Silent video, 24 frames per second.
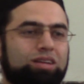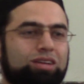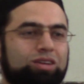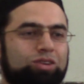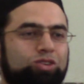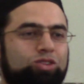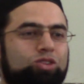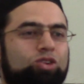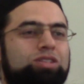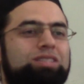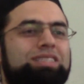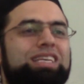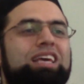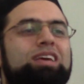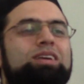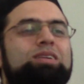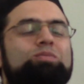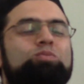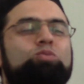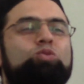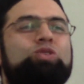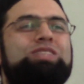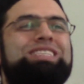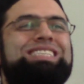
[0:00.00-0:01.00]
We don't say
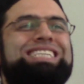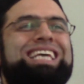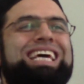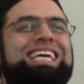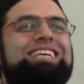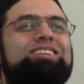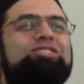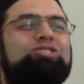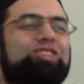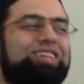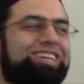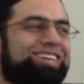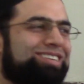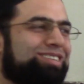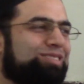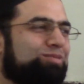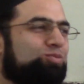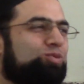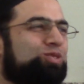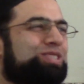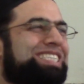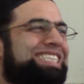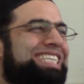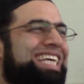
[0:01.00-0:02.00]

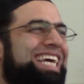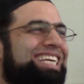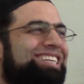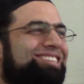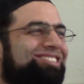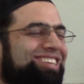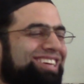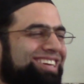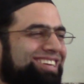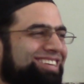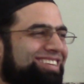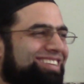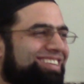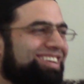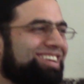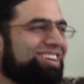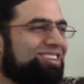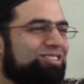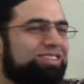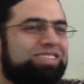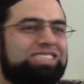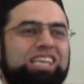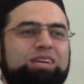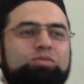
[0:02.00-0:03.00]
musaytir.
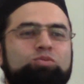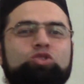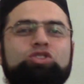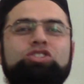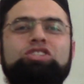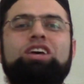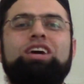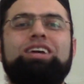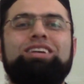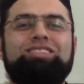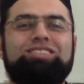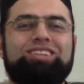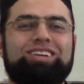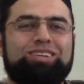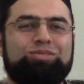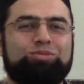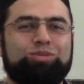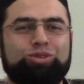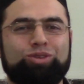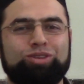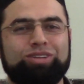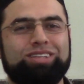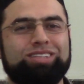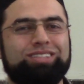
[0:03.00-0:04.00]
We say musaytir
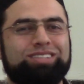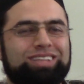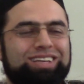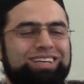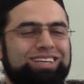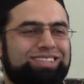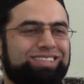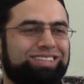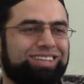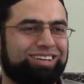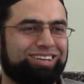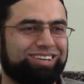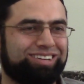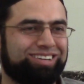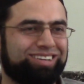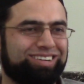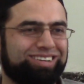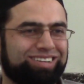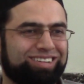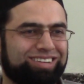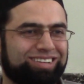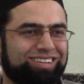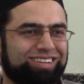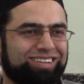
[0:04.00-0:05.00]
because it's easier.
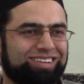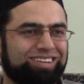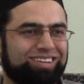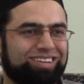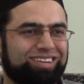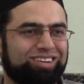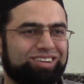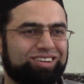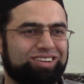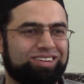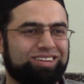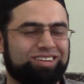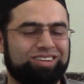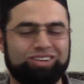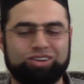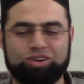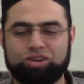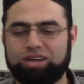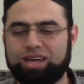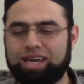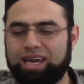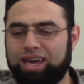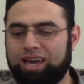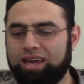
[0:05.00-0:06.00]

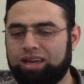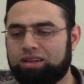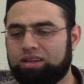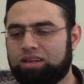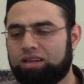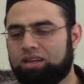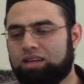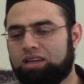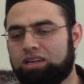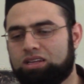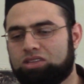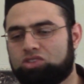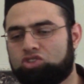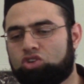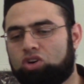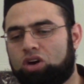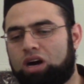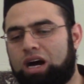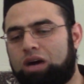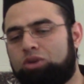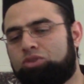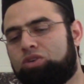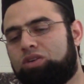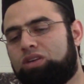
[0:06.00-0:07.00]
Okay? So
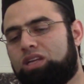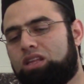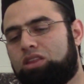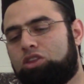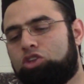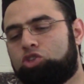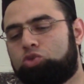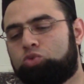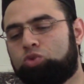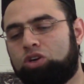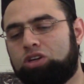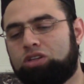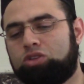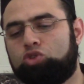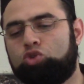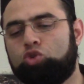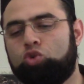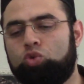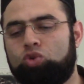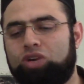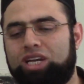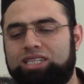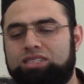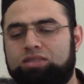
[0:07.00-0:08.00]
how do you read this word? Two
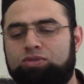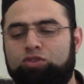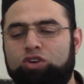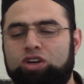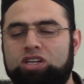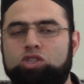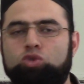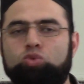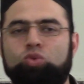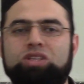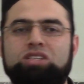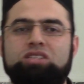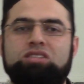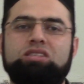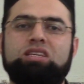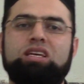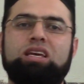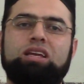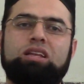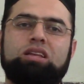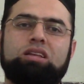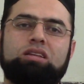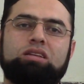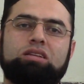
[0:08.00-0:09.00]
ways. First with
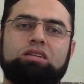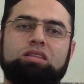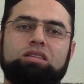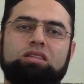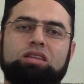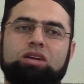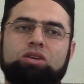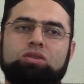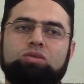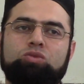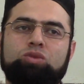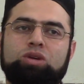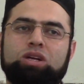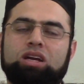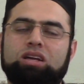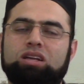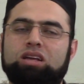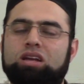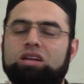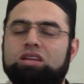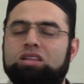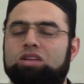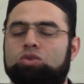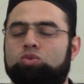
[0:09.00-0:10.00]
sin, then we're gonna
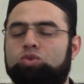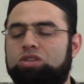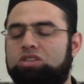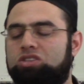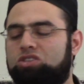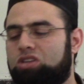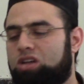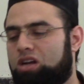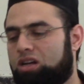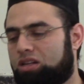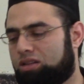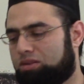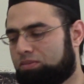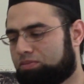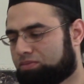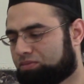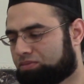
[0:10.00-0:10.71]
read it with sad.